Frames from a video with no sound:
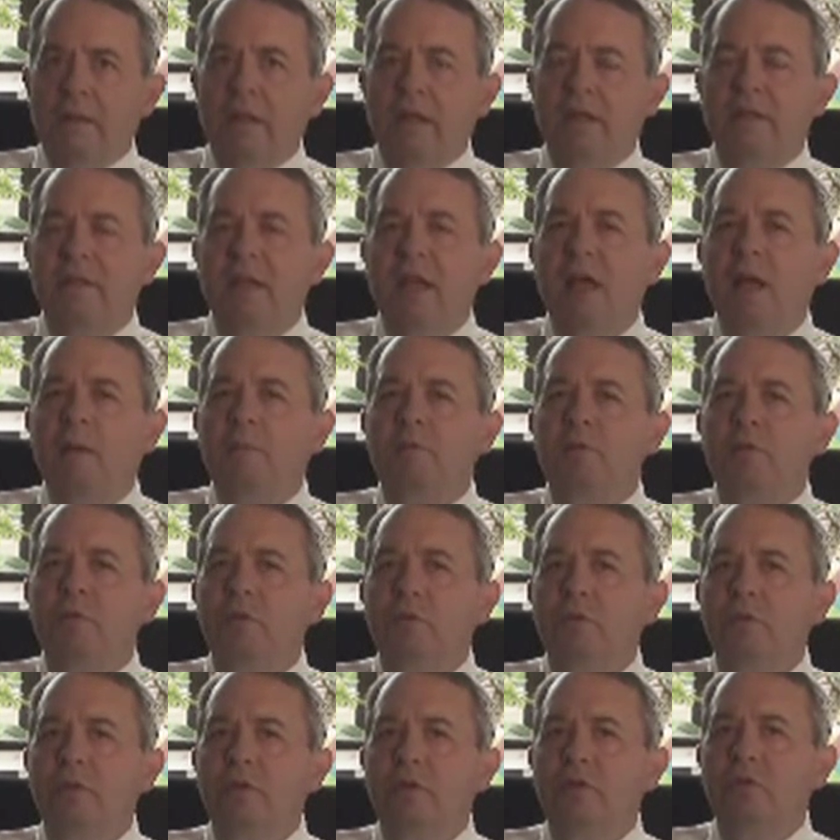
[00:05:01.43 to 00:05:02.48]
That's
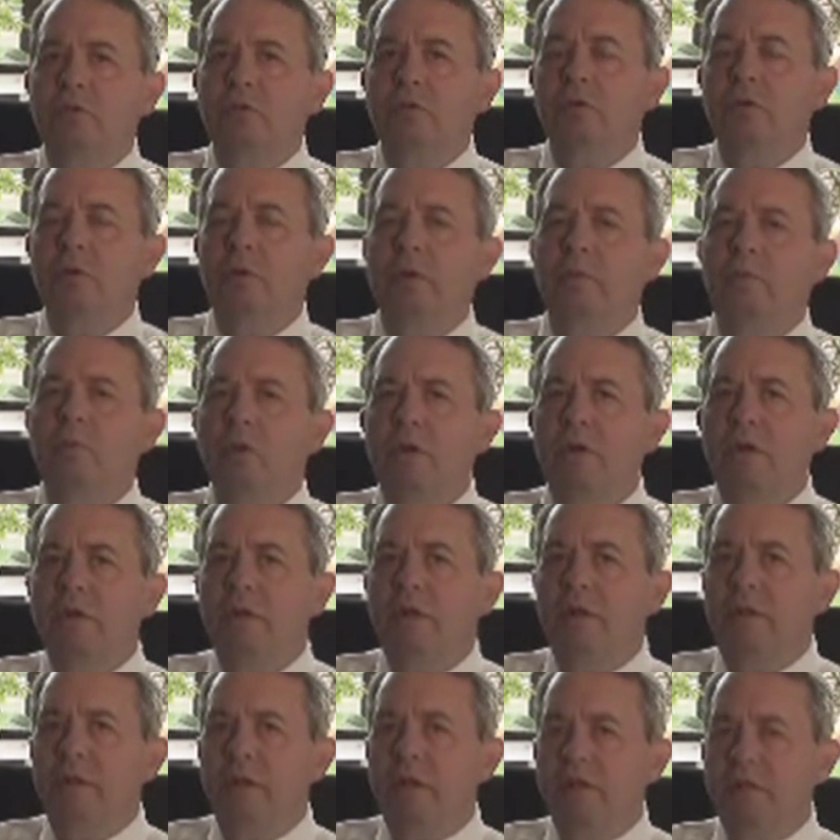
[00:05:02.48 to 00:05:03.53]
absolutely true. And one of
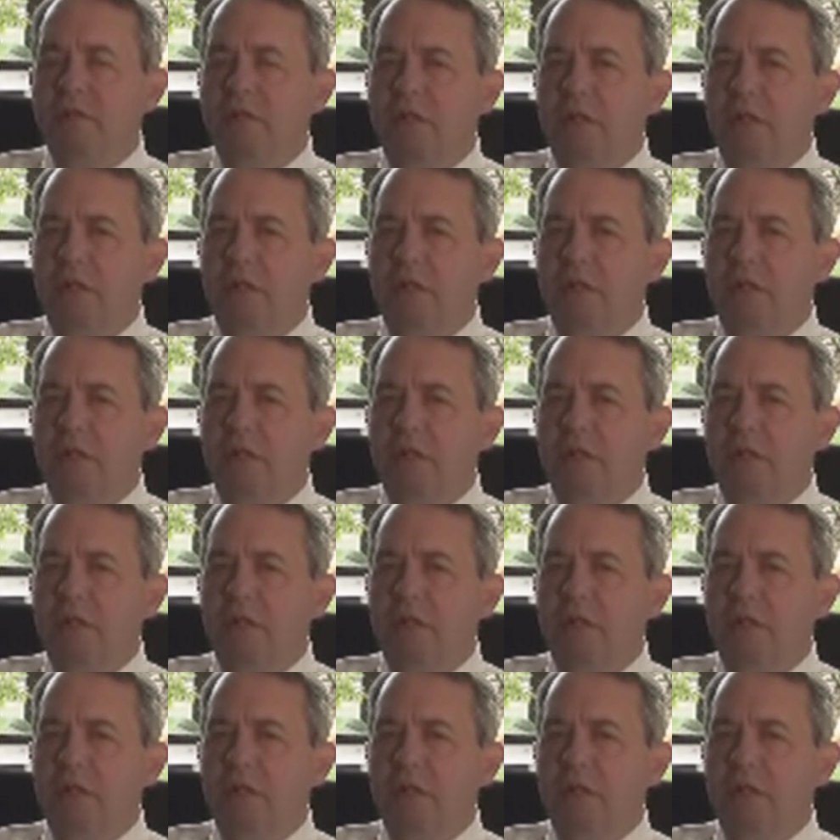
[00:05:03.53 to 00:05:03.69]
the things